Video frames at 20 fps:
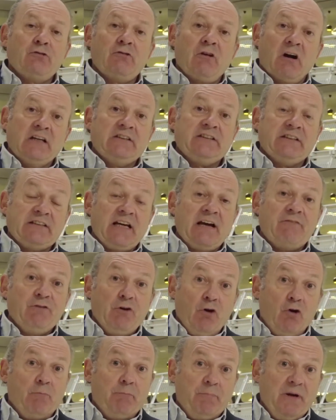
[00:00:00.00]
crisis have
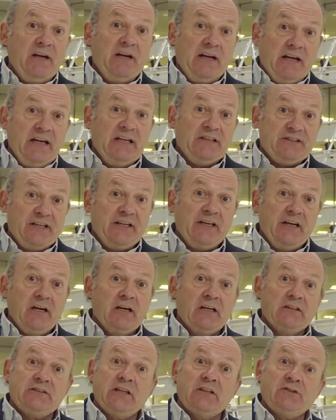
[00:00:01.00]
not been easy
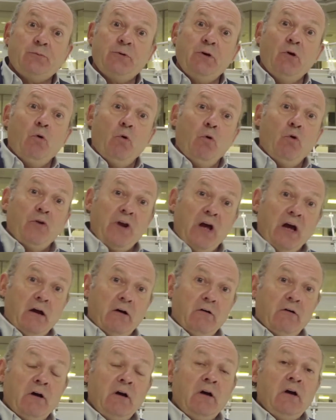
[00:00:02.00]
years, as we all
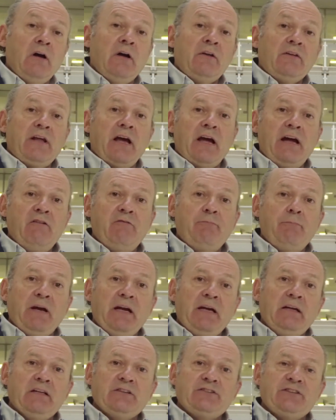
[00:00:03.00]
know. They have
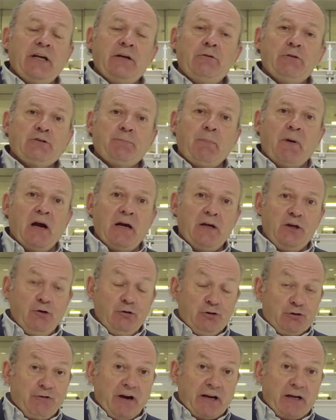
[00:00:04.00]
been distinguished by
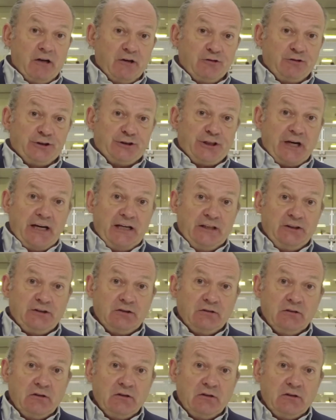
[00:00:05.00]
huge regulatory change,